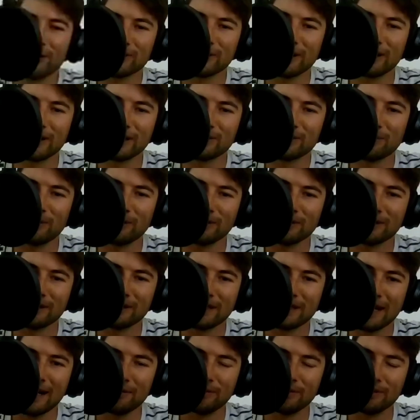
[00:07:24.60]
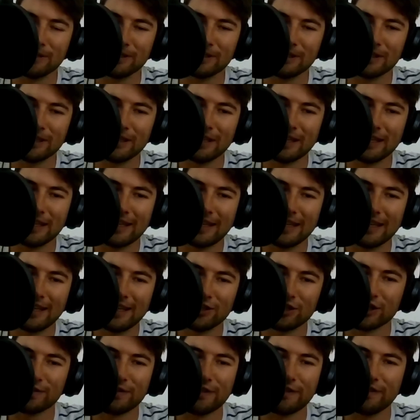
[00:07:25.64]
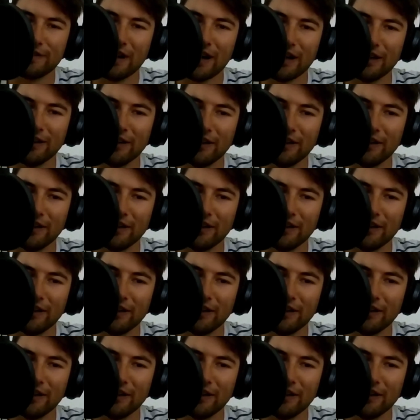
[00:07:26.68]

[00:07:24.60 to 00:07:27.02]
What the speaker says: going to Alton Towers? Just for fun?